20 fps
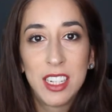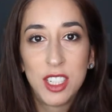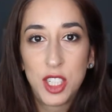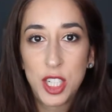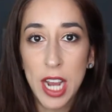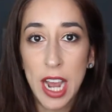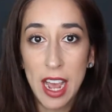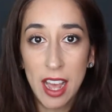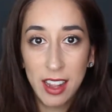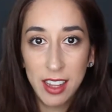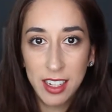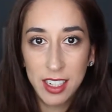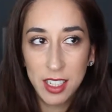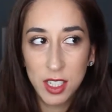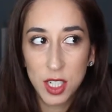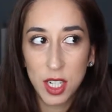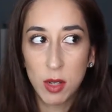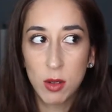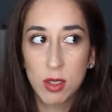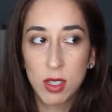
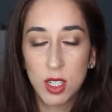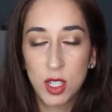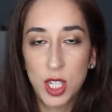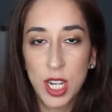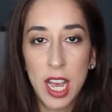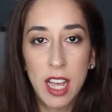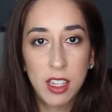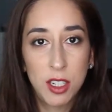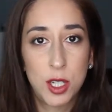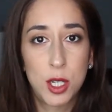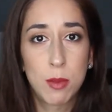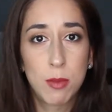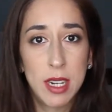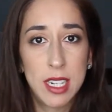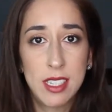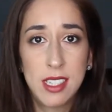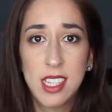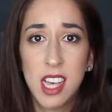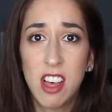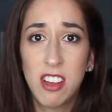challenge. It was a challenge to
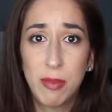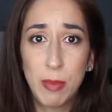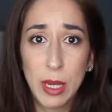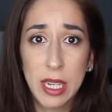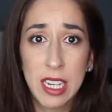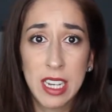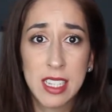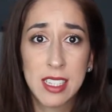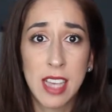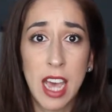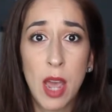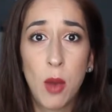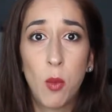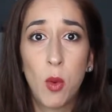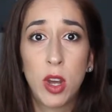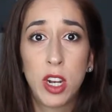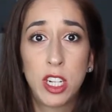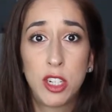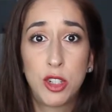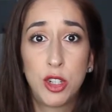myself because I
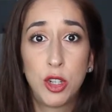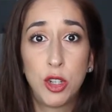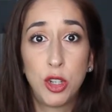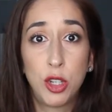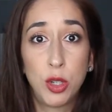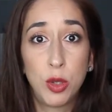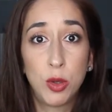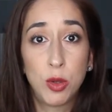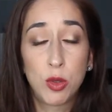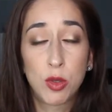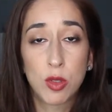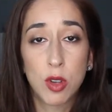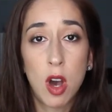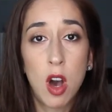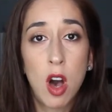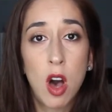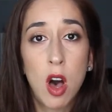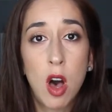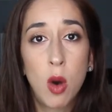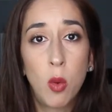wanted to use
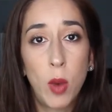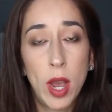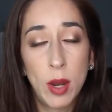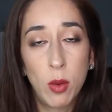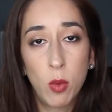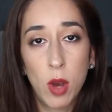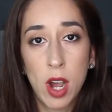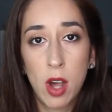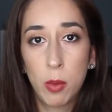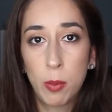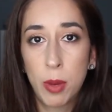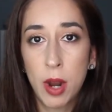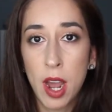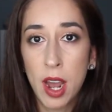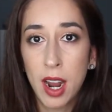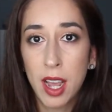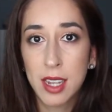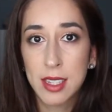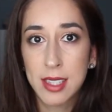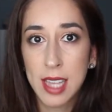all Wet n Wild
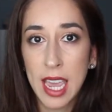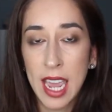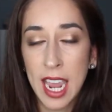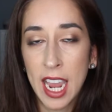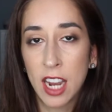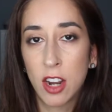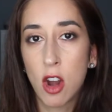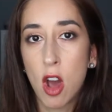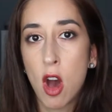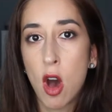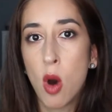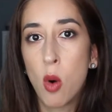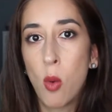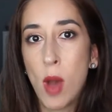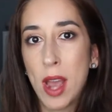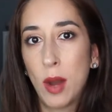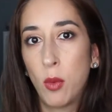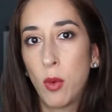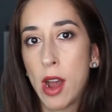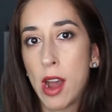products and all
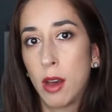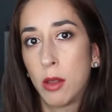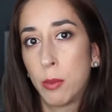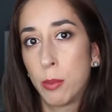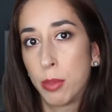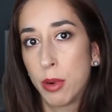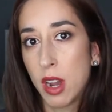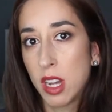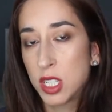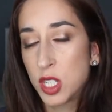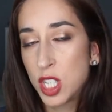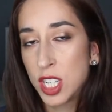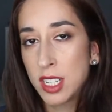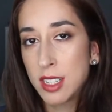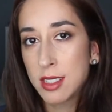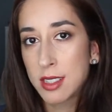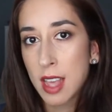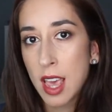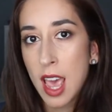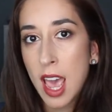Wet n Wild
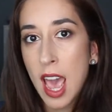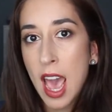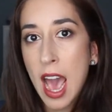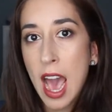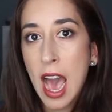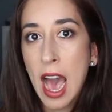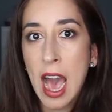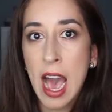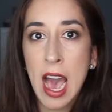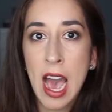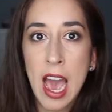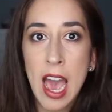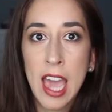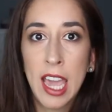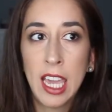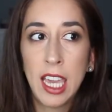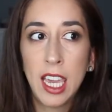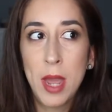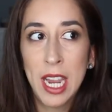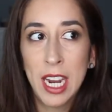brushes.
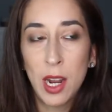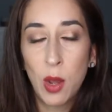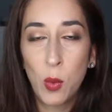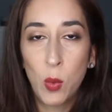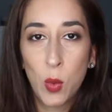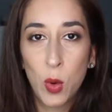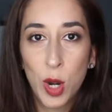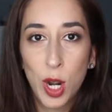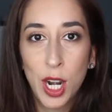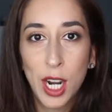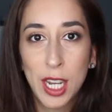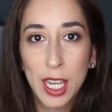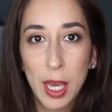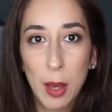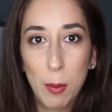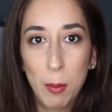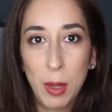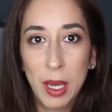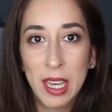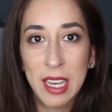I made it
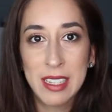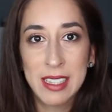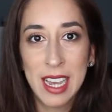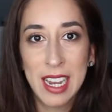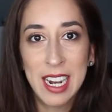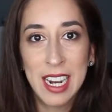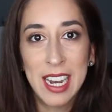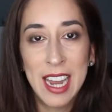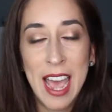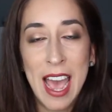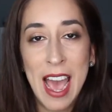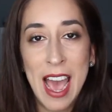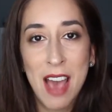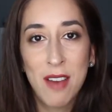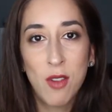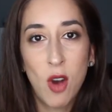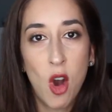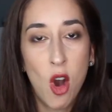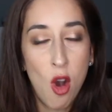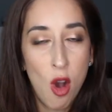work because I didn't
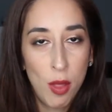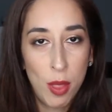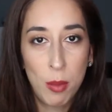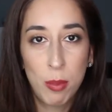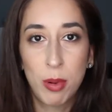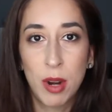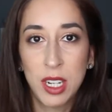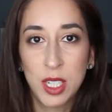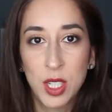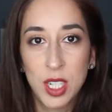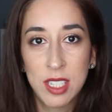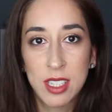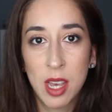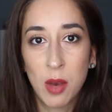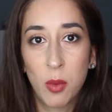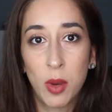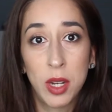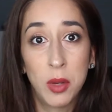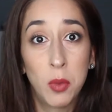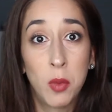have all the brushes
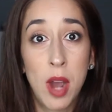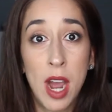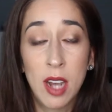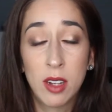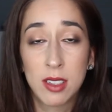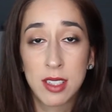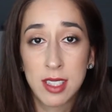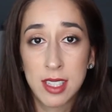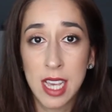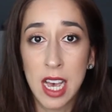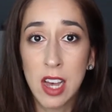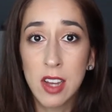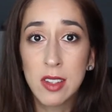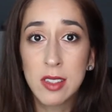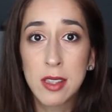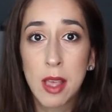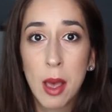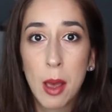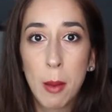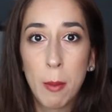that Wet n Wild sells,